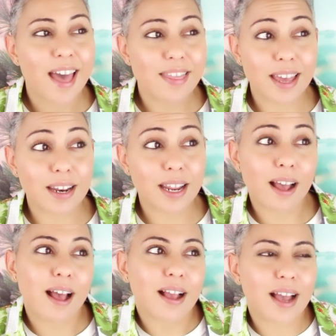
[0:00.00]

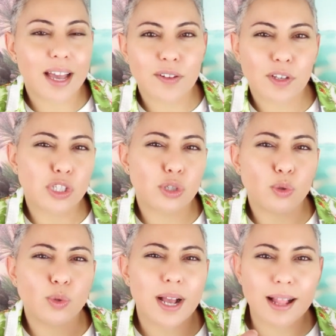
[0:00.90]
that kind of
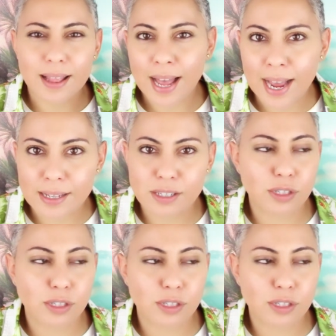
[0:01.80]
exude class.